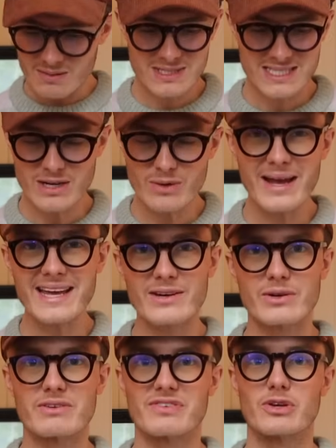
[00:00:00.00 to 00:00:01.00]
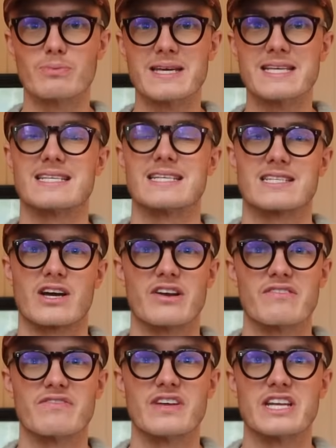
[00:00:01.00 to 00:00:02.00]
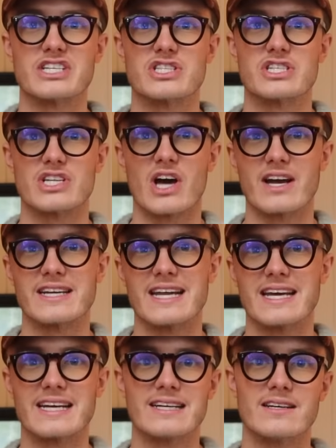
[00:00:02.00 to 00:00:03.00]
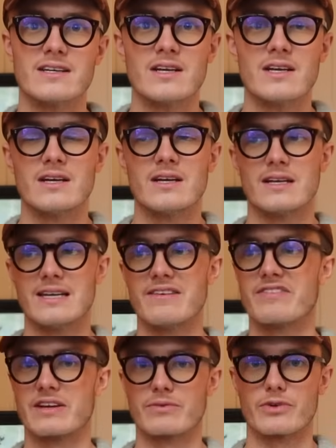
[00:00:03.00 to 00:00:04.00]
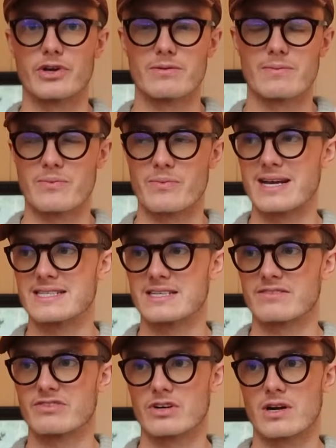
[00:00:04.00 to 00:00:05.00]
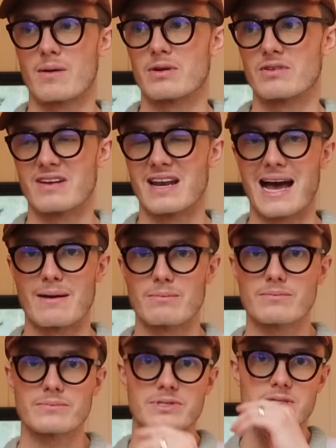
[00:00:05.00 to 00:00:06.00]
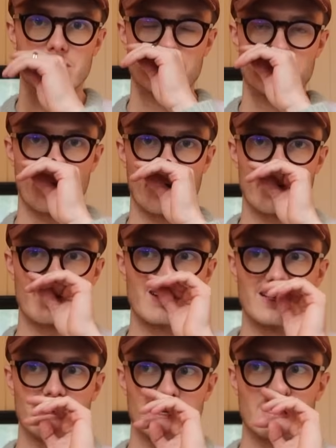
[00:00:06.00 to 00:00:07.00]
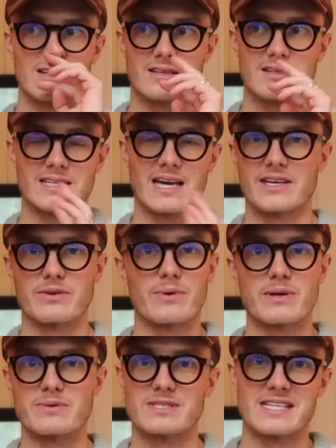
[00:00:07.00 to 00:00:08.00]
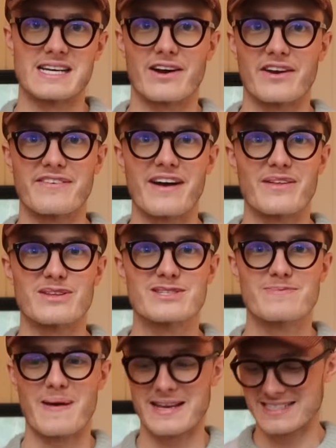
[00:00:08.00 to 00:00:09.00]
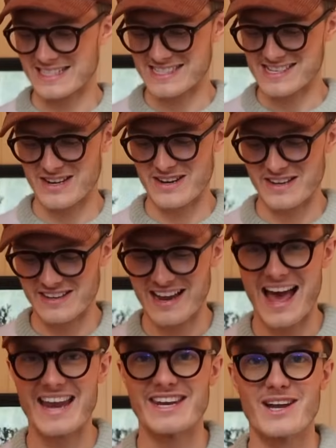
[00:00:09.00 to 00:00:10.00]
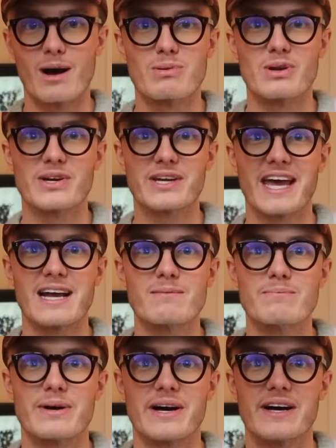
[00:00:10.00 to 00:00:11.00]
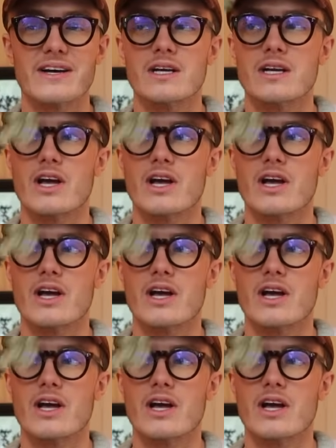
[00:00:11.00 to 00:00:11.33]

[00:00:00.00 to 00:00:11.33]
still waiting on a few pieces to kind of finish the dining living room, and waiting for a couple of lamps. So yeah, you won't see kind of how the space is gonna end up looking, but